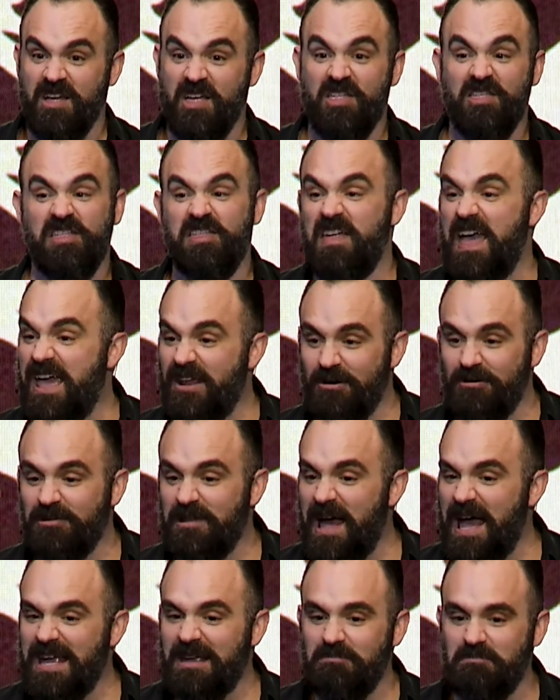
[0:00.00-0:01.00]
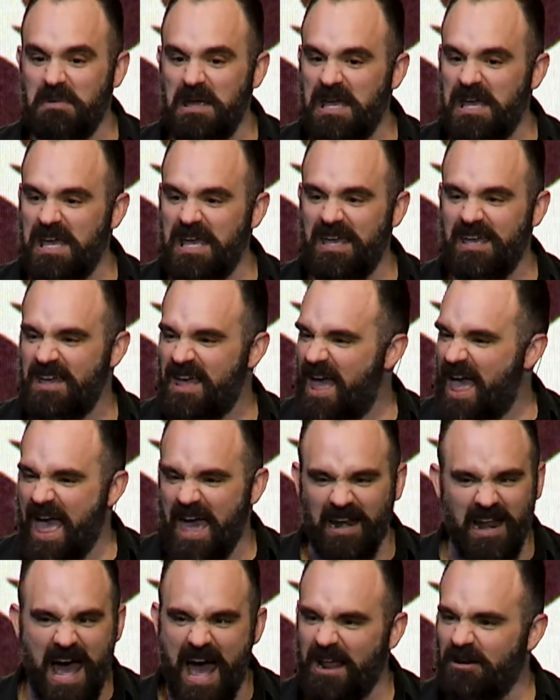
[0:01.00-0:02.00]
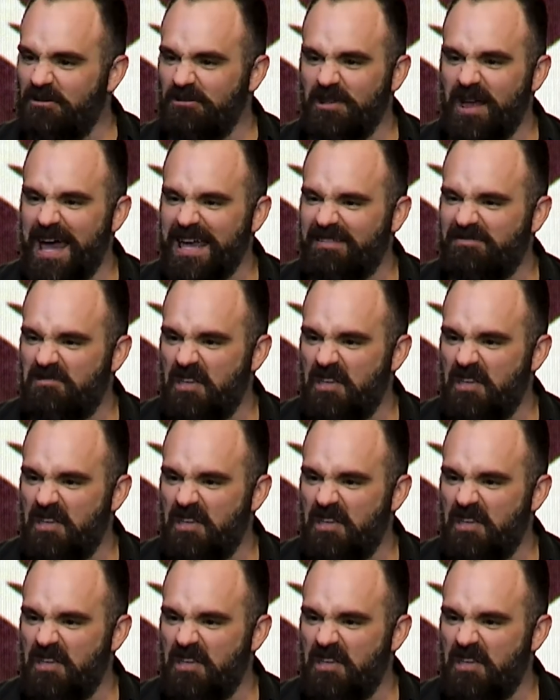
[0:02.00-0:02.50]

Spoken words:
They don't like me, and I don't like